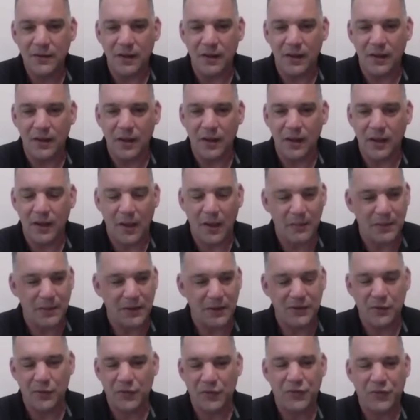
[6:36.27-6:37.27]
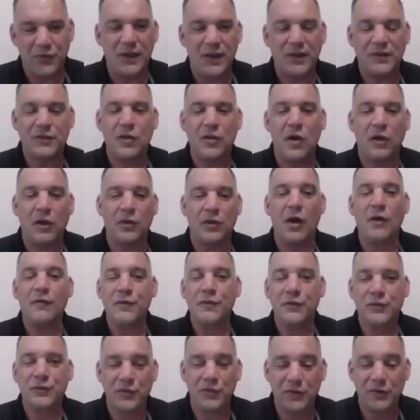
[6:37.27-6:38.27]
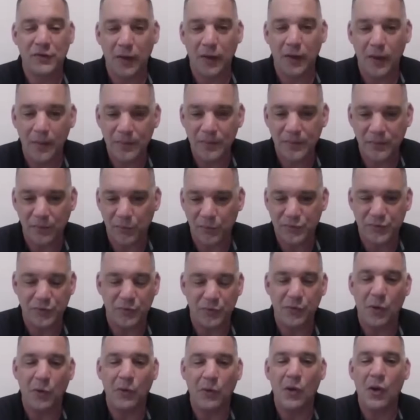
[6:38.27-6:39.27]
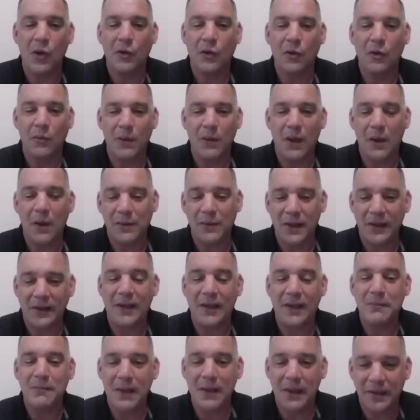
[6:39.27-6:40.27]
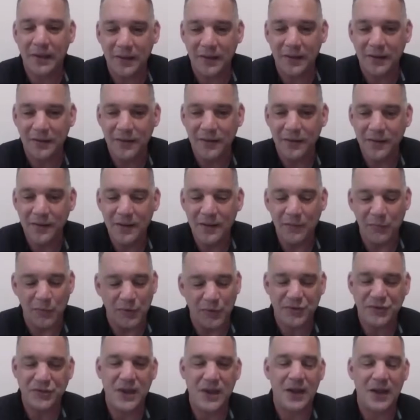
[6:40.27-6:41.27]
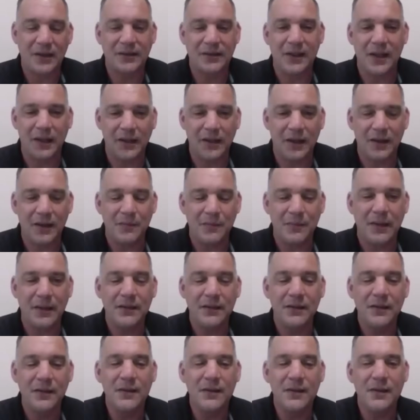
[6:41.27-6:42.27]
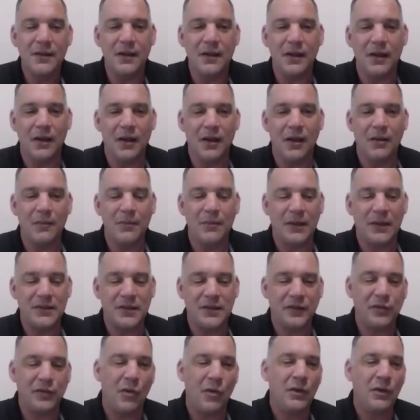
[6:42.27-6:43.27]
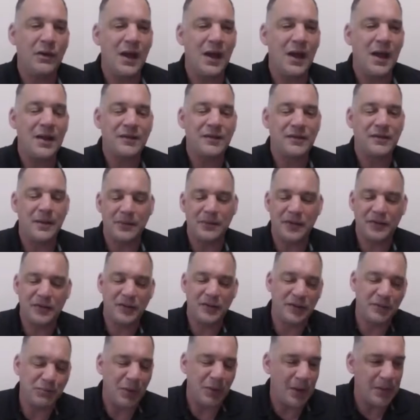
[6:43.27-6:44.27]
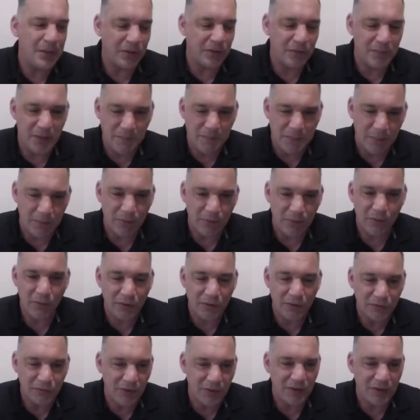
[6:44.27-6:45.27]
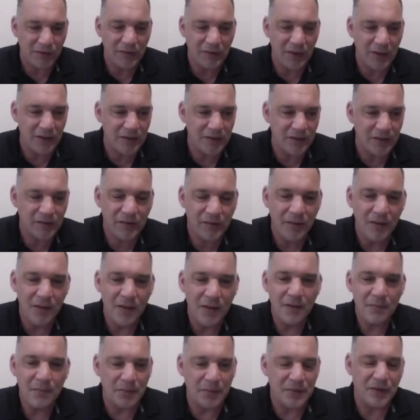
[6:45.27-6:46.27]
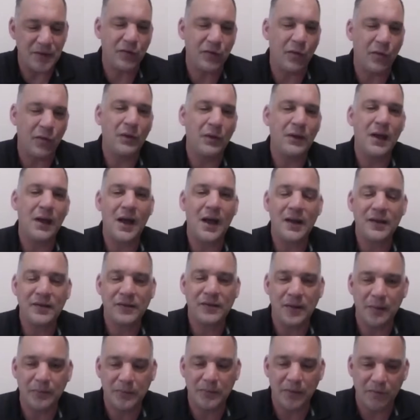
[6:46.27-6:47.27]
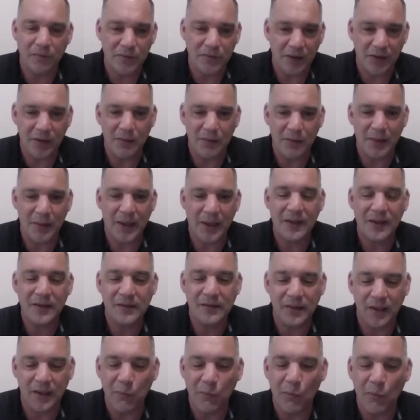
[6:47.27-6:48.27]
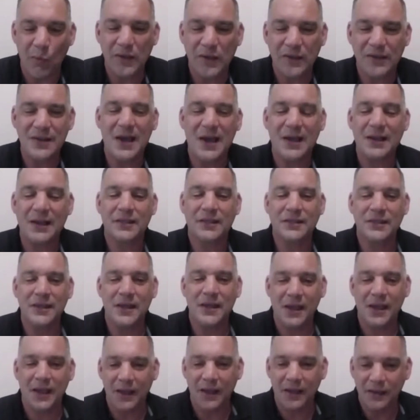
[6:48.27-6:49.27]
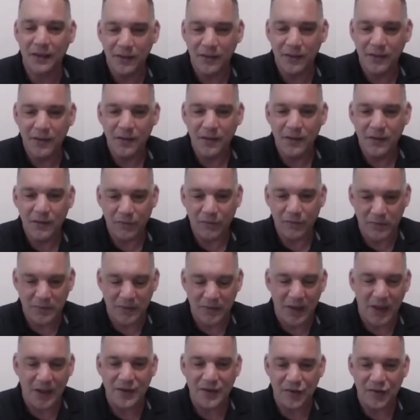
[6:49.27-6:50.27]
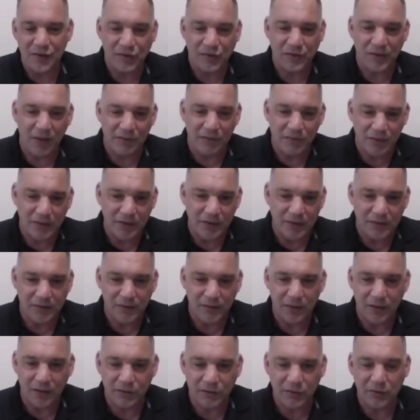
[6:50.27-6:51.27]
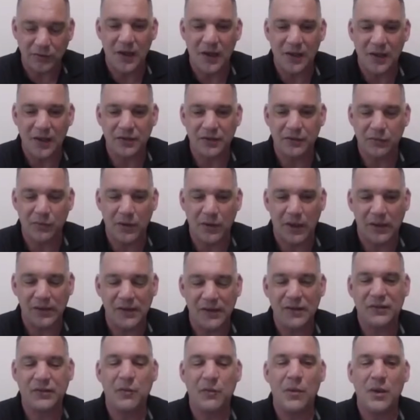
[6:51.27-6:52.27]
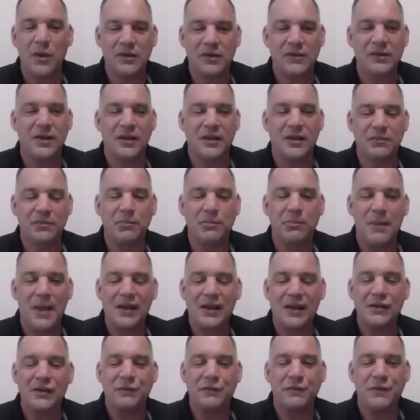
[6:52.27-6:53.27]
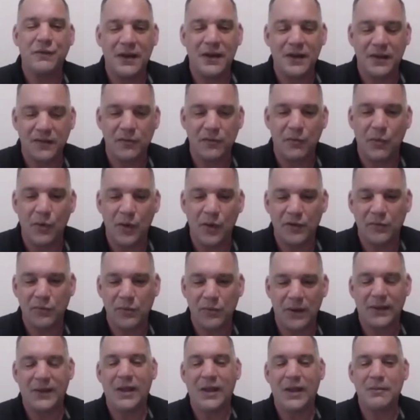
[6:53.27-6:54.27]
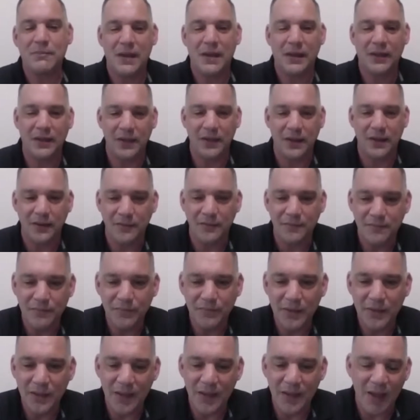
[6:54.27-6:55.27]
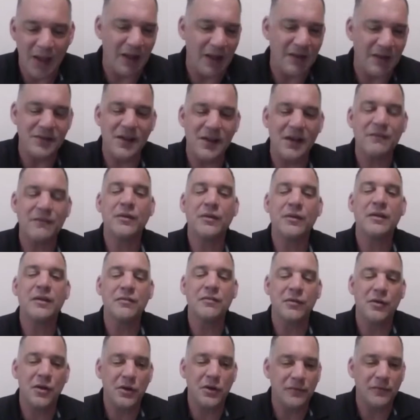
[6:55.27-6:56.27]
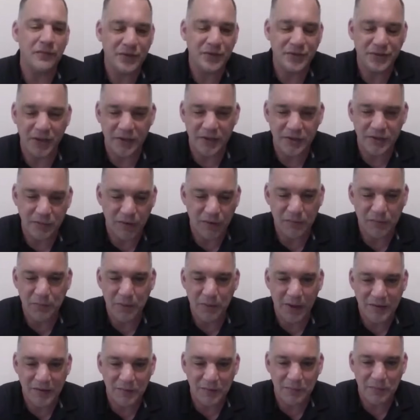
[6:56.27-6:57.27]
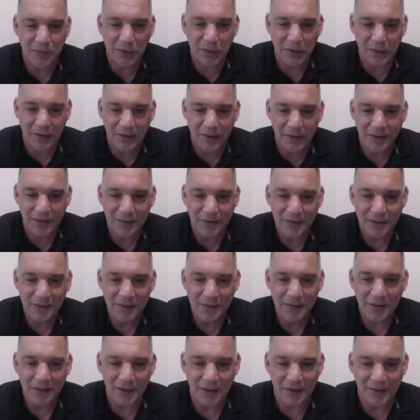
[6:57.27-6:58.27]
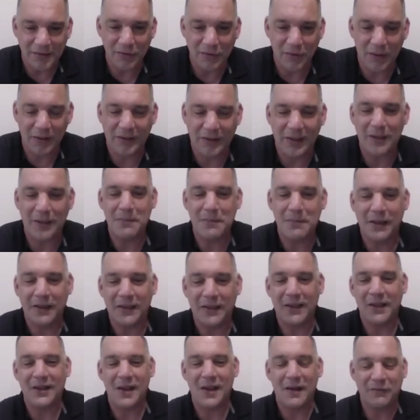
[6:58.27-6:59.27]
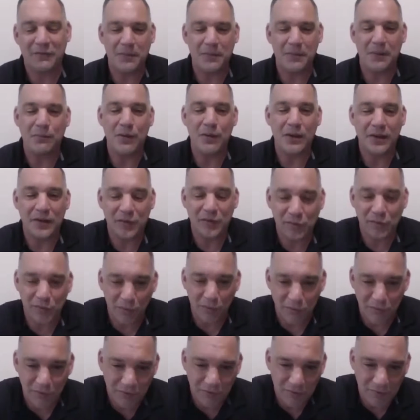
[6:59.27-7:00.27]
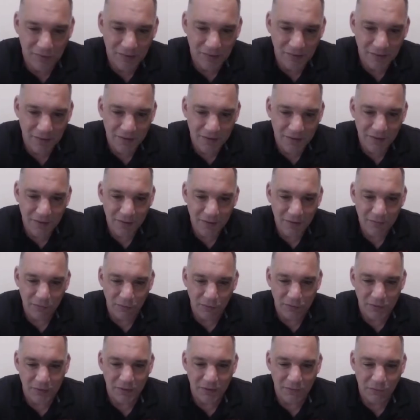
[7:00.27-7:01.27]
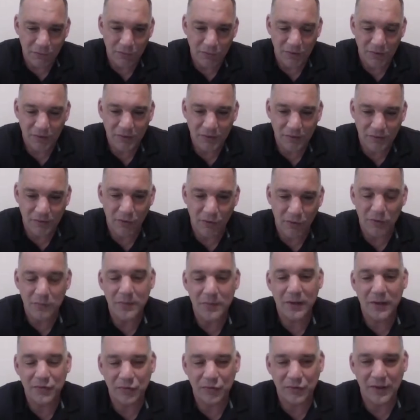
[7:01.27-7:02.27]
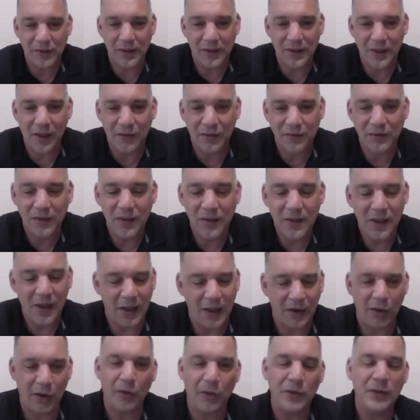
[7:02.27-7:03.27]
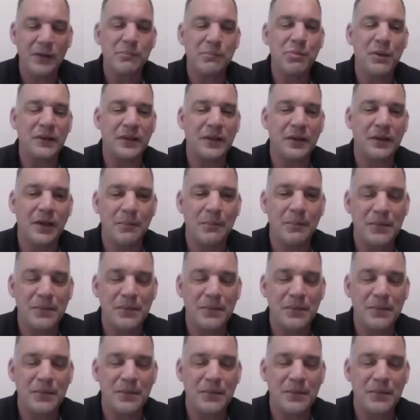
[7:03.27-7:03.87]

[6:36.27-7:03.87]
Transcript: I mean, there were things called officers' clubs, which were no longer around when I came back in, which shocked the hell out of me. And this whole concept, this is probably going to make people cringe when I say this, but this whole concept of the command team was not a thing from 97 to 2003. At least it wasn't as magnified as it was when I came back in. I never even heard of a change of responsibility until I came back in after my break in service for the Sergeant Major side of the house. And I only bring it up